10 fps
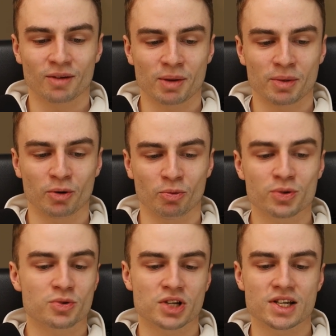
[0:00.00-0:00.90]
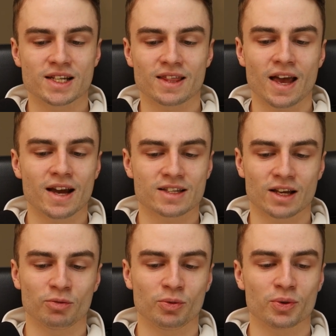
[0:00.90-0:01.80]
Maybe I would want to change the text. I
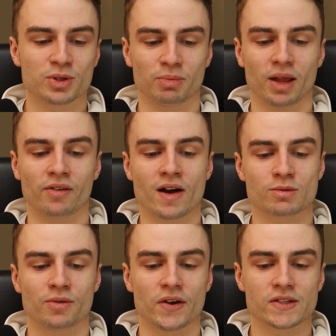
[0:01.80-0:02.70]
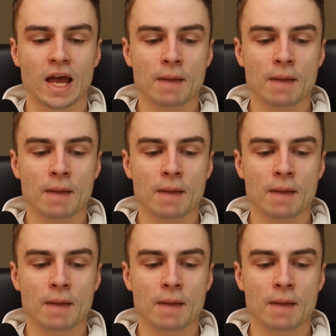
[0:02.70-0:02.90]
would want to play around with it,